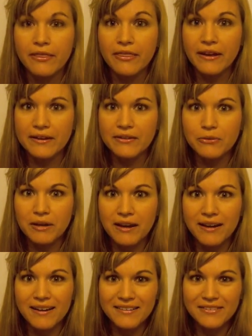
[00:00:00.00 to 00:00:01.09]
Thanks,
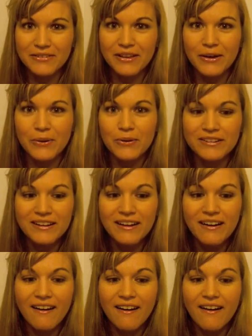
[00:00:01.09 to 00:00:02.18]
McCain, for that one.
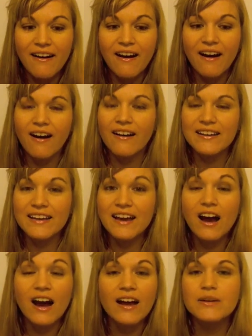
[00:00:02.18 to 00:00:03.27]

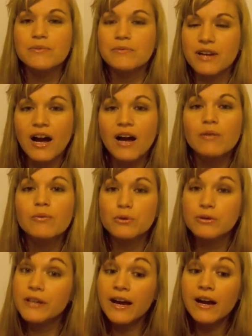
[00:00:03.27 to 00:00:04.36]
Yeah, I am not
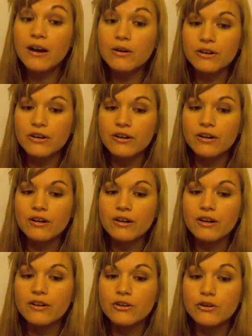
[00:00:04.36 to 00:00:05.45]
ruling out
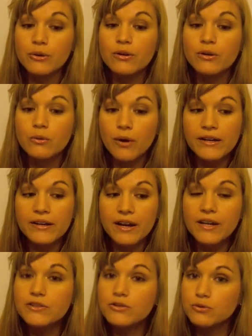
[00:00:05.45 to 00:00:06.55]
a Euro white
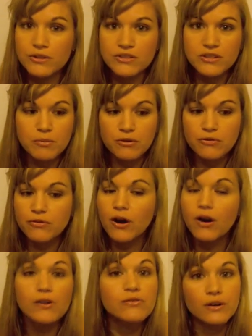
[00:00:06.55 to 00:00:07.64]
knight to whisk me
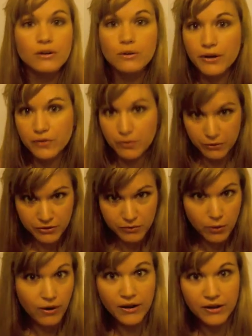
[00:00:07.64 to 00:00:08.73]
far, far away from this
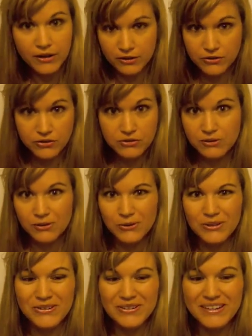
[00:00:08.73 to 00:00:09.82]
moronica,
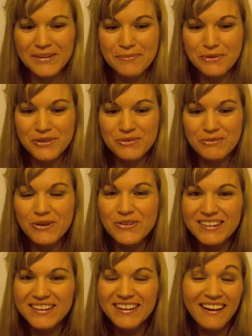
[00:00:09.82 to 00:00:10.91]
slowly going up in smoke.